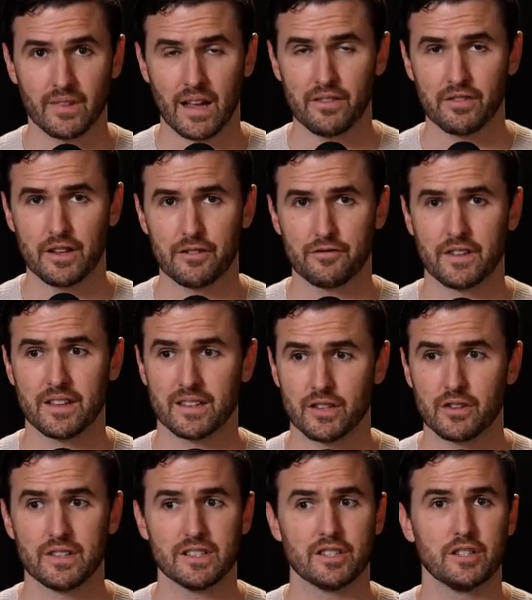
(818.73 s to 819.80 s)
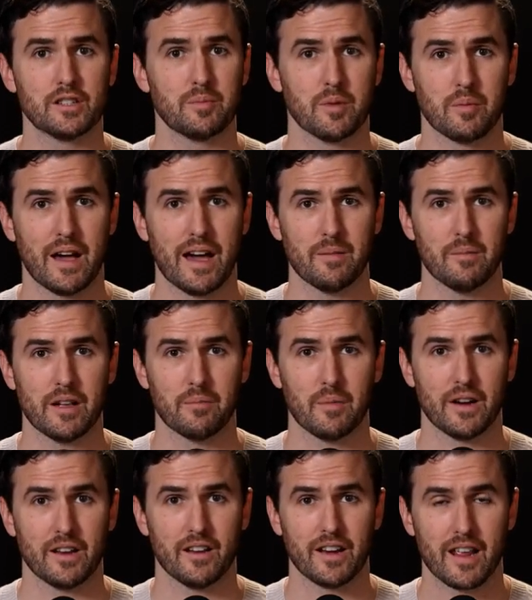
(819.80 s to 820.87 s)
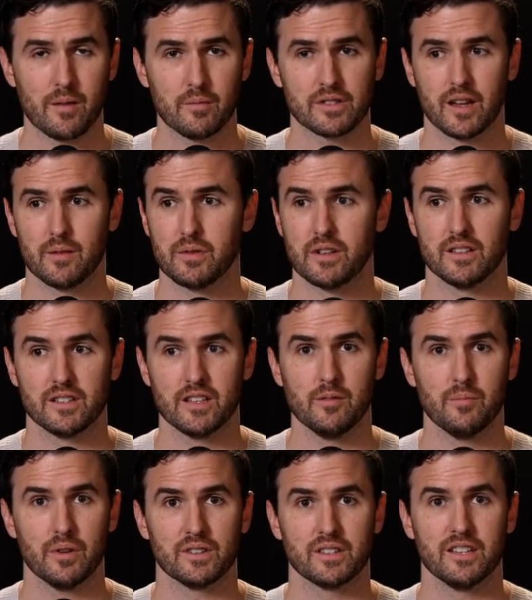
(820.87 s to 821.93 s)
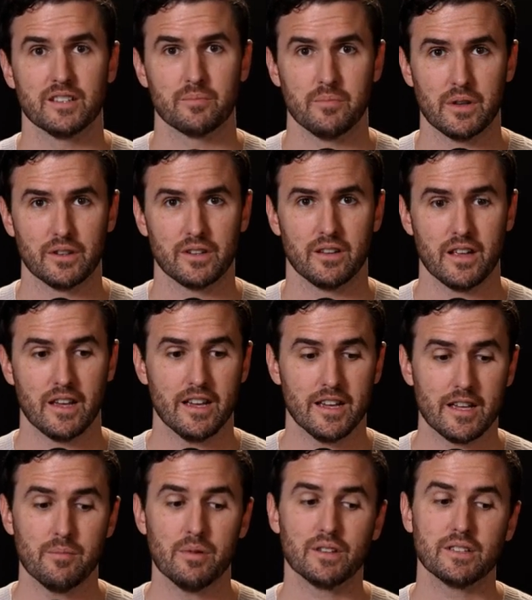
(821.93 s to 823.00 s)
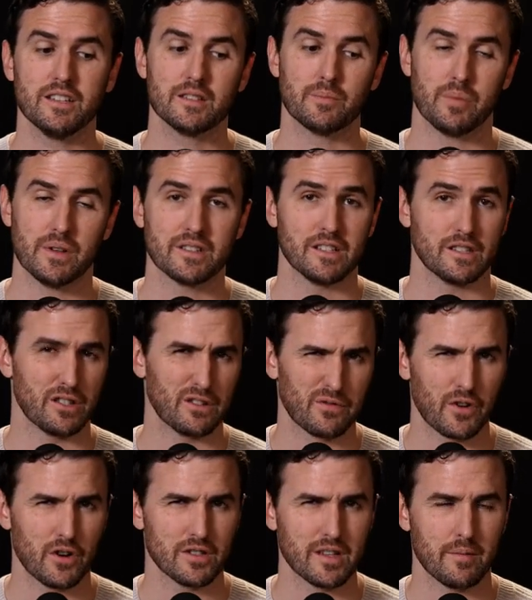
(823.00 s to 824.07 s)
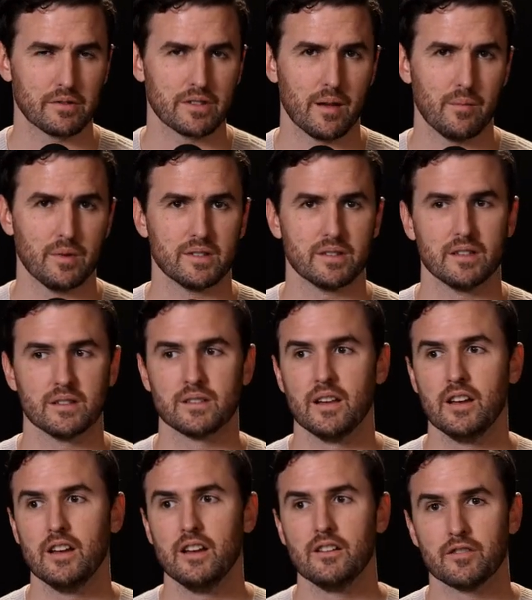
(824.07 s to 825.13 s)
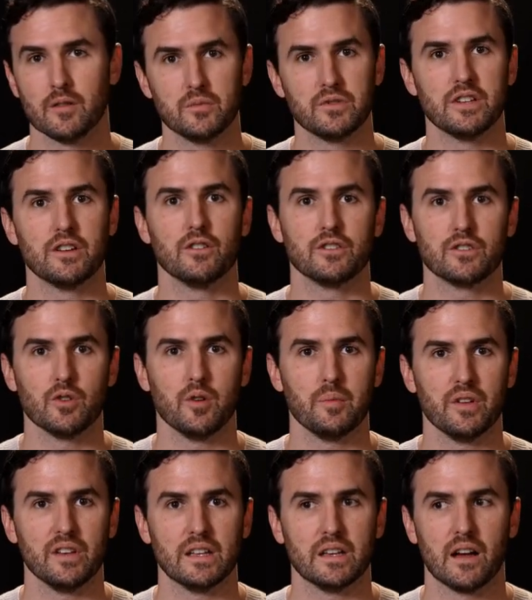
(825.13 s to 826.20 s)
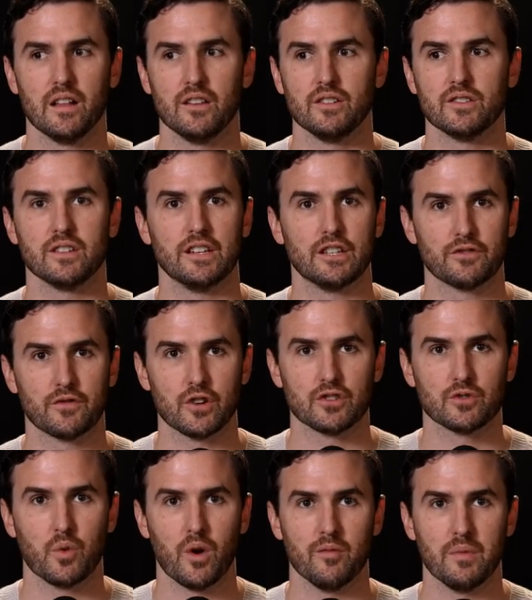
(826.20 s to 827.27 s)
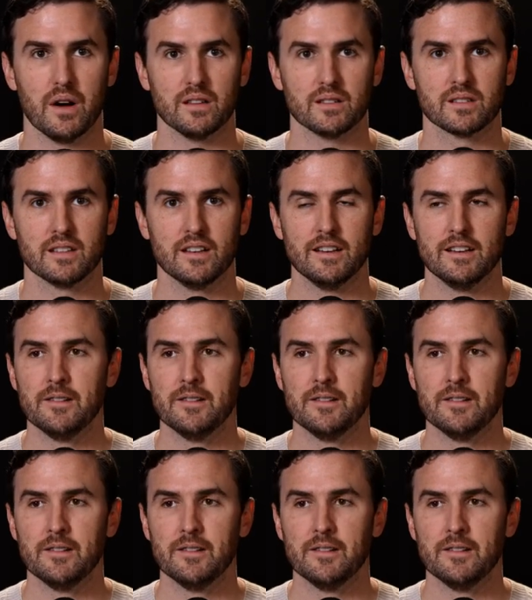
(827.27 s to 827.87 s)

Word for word: I have another friend that literally teaches people how to make money on Amazon because he built his million he built his business, his first Amazon business, from zero to a million dollars in his first 12 months.